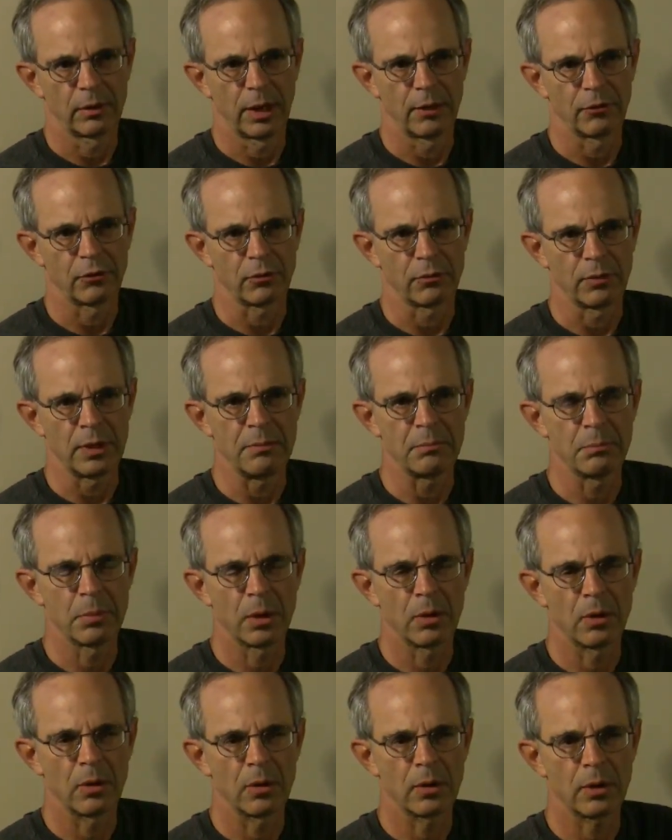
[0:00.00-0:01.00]
Les
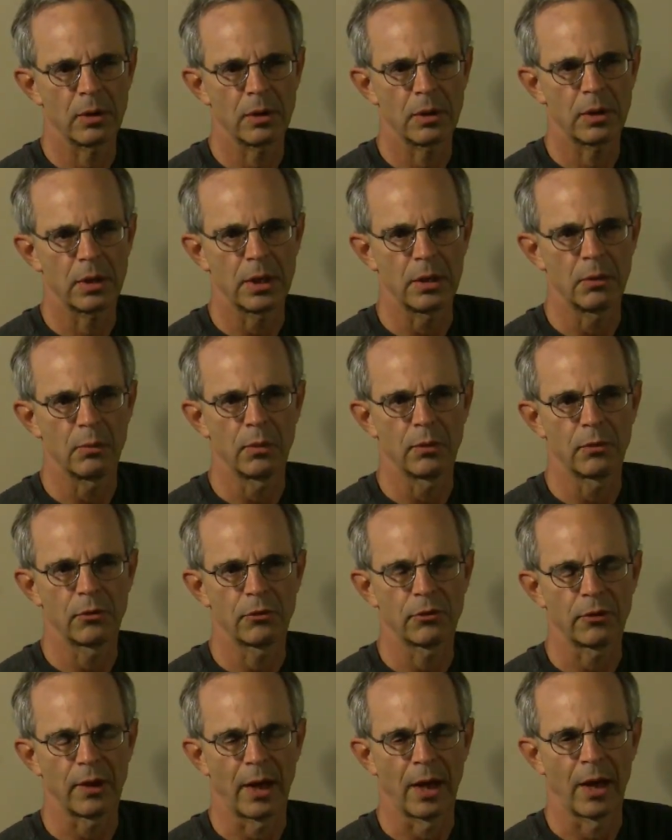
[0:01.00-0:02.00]
Greenberg.
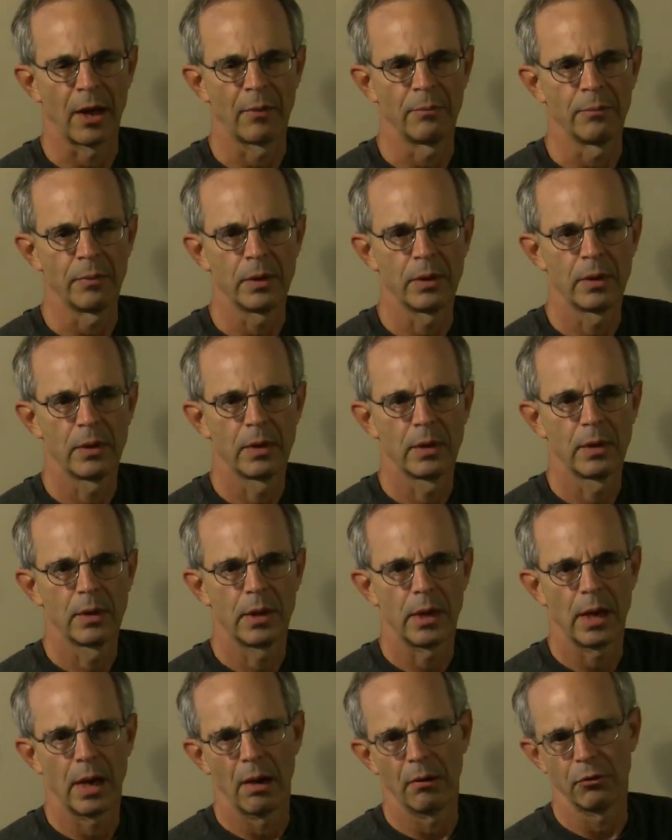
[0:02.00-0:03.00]

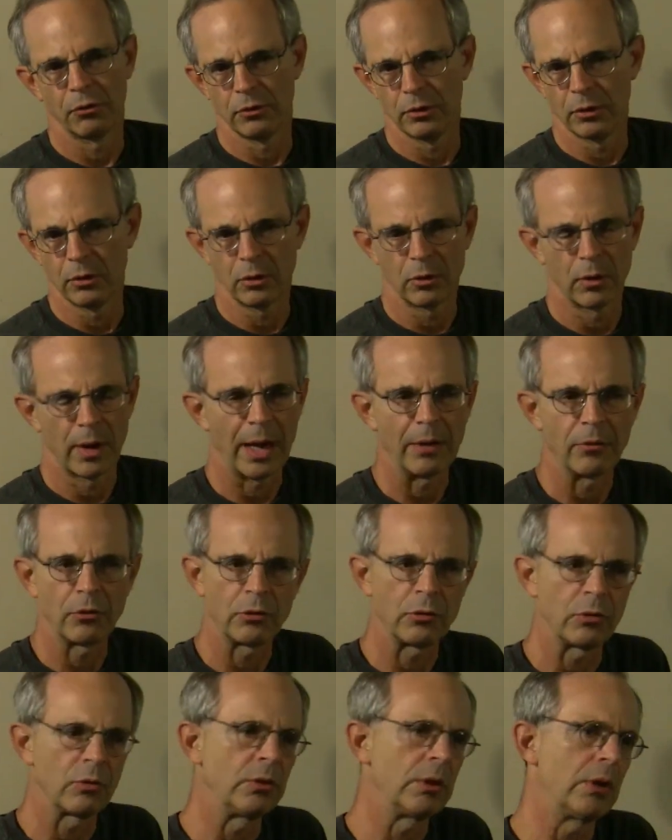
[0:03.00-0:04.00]
I was a new
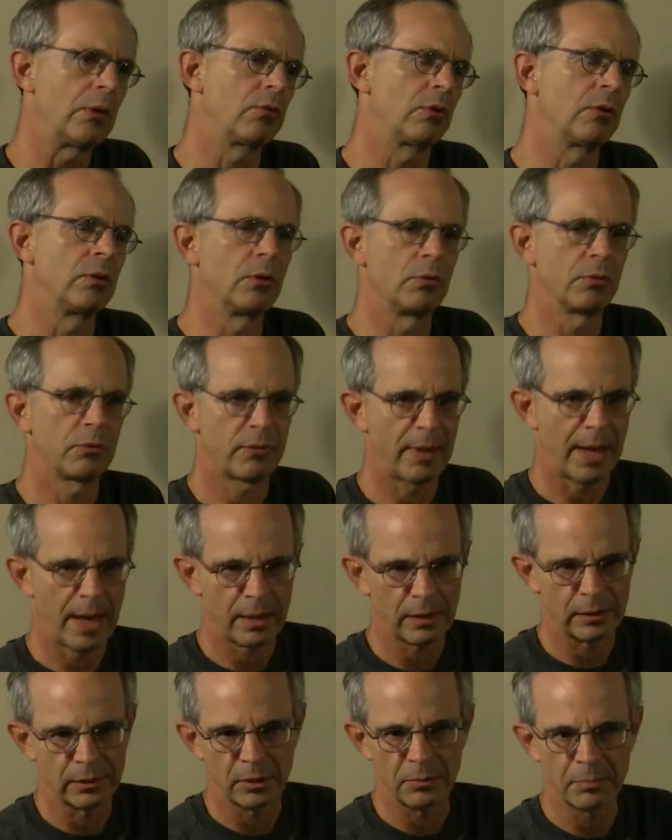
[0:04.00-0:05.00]
graduate student. He was a new
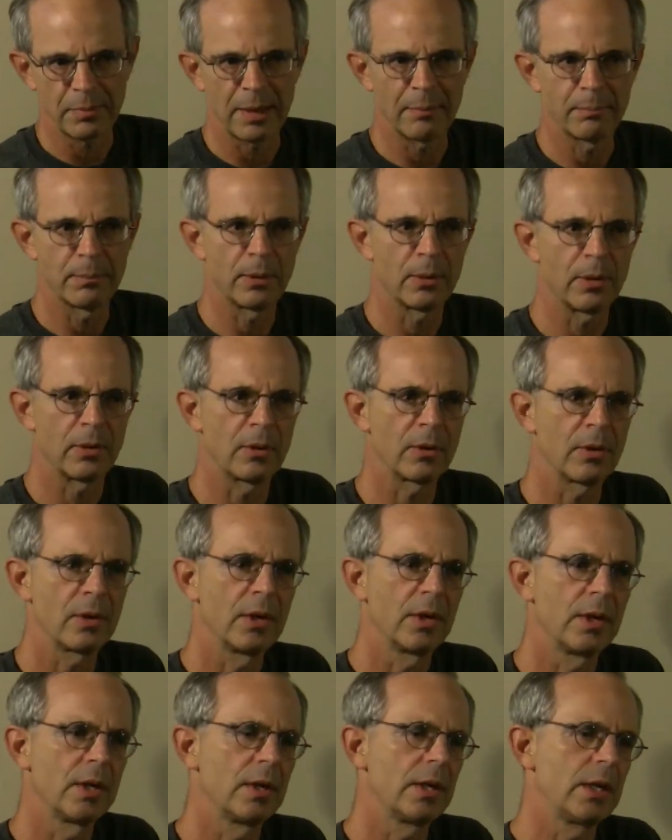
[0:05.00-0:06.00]
faculty member.
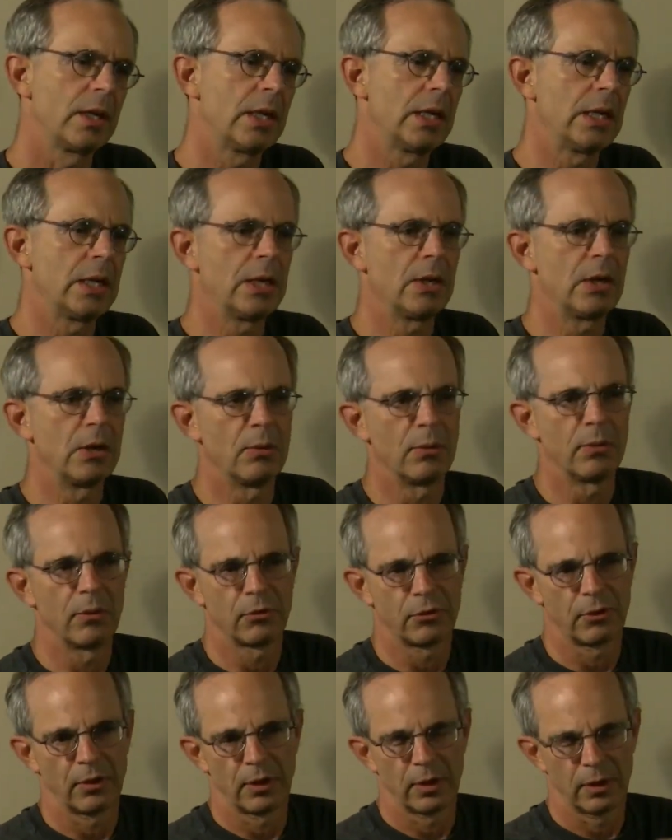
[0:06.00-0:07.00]
He
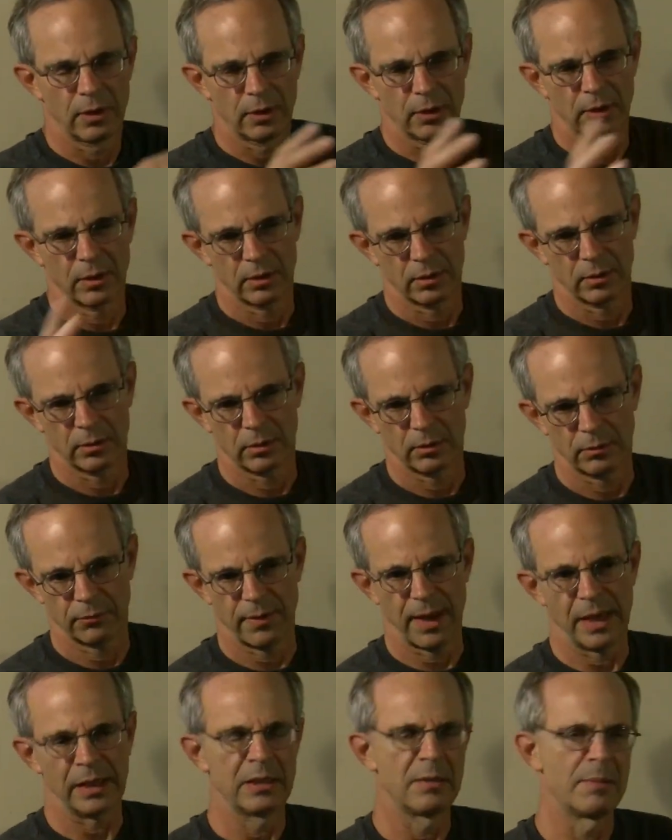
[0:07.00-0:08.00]
was a
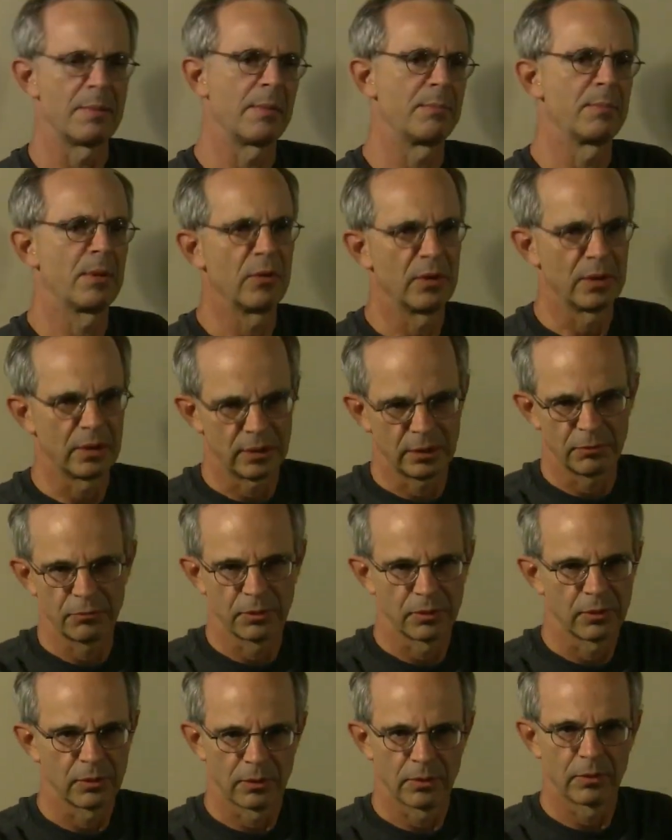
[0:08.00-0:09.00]
faculty member in a
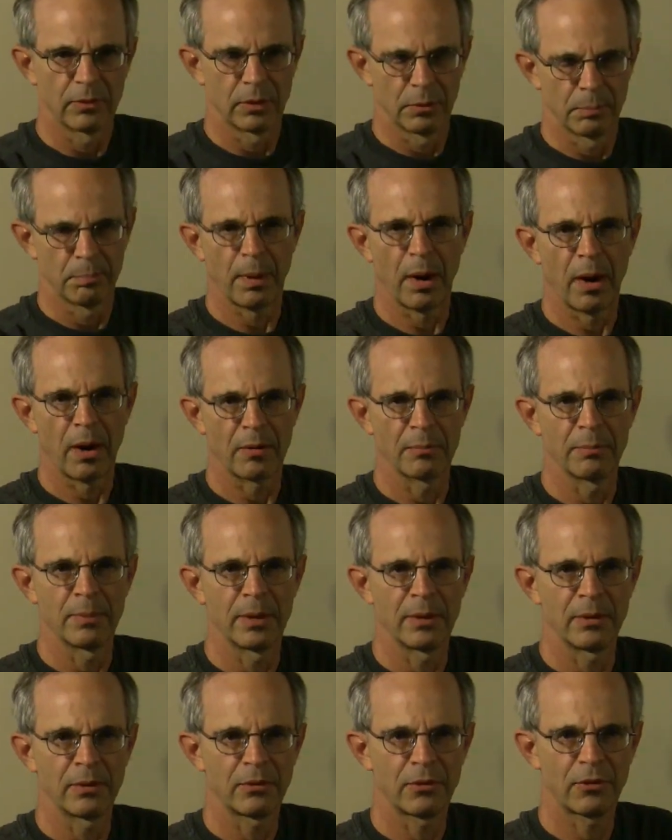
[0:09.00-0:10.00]
different
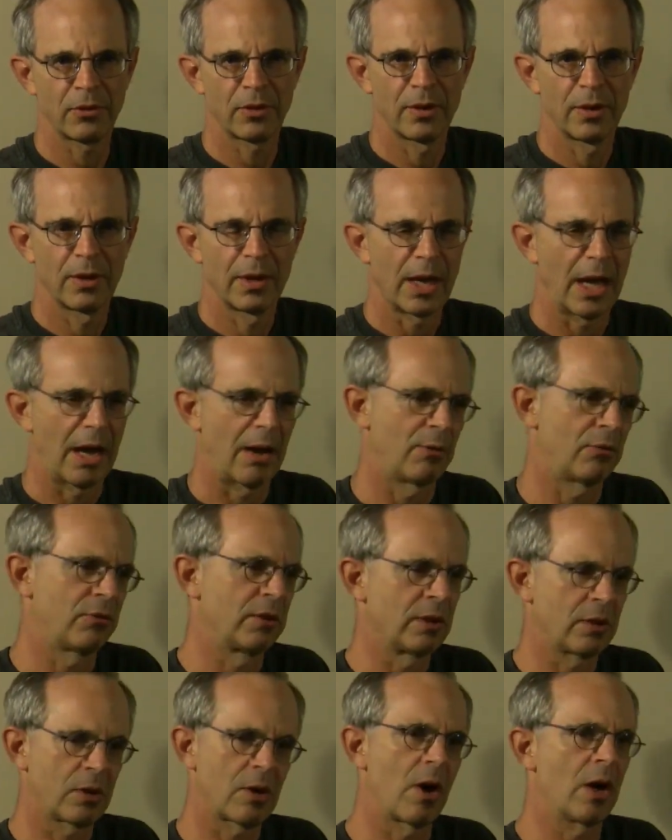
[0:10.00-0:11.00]
department. I was
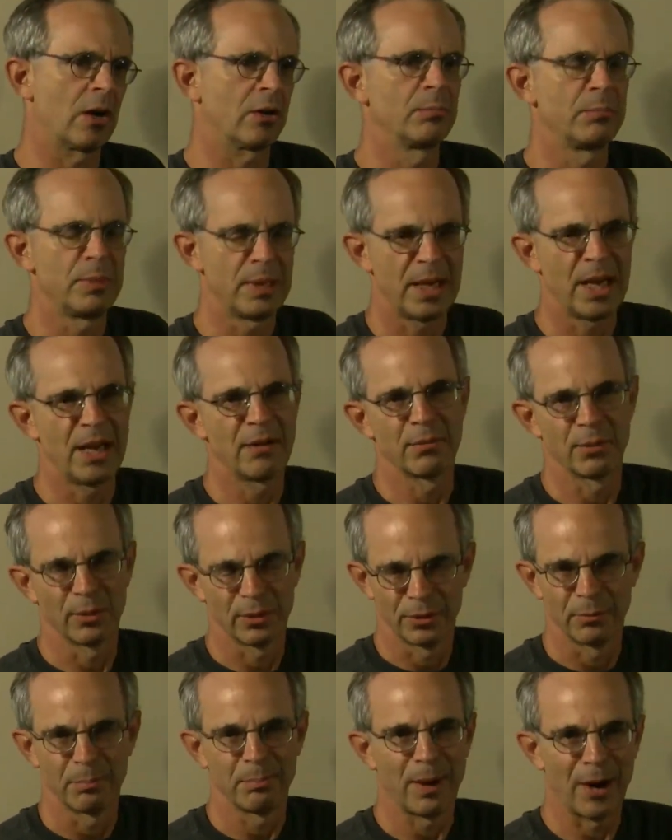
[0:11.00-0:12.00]
in a cognitive
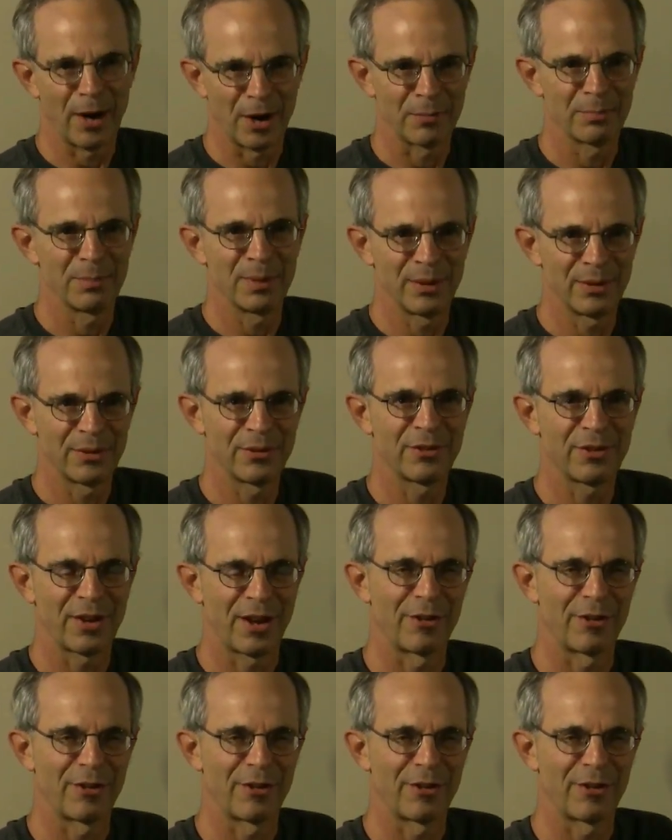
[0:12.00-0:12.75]
behavioral department.